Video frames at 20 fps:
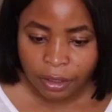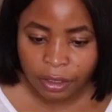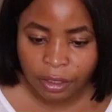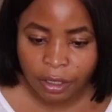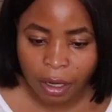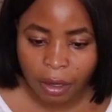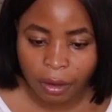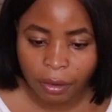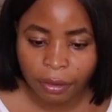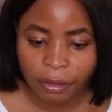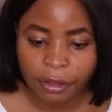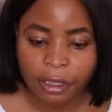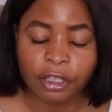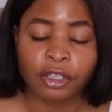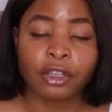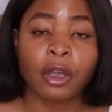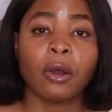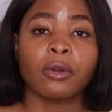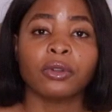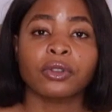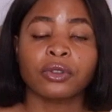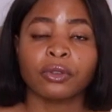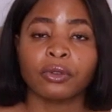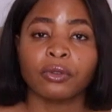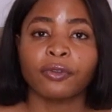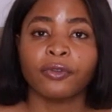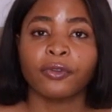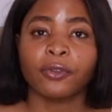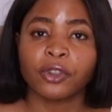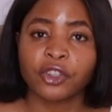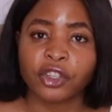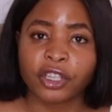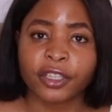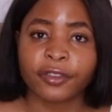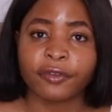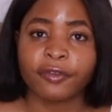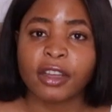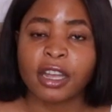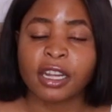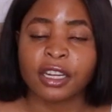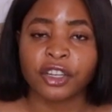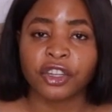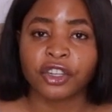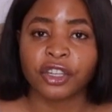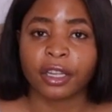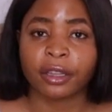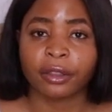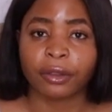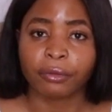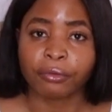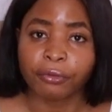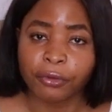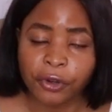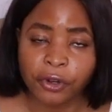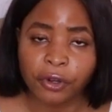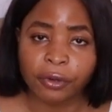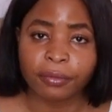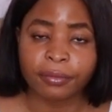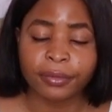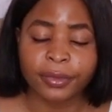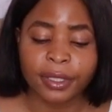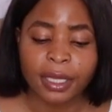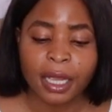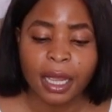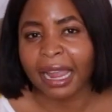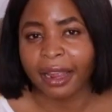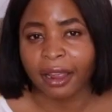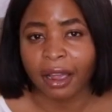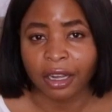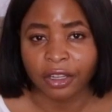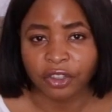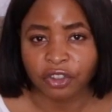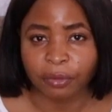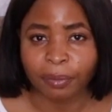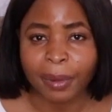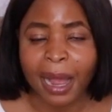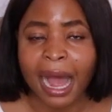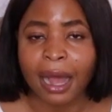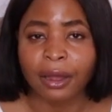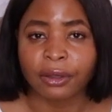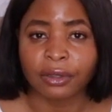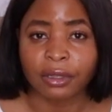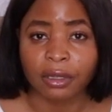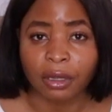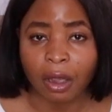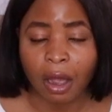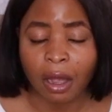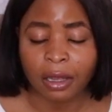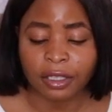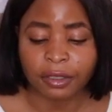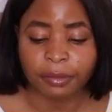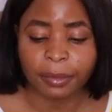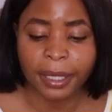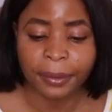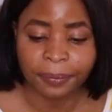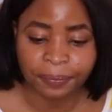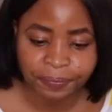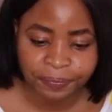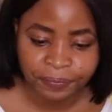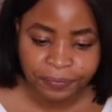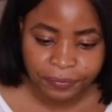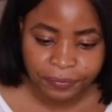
So the total for just furnishing the rooms, £800 it cost me.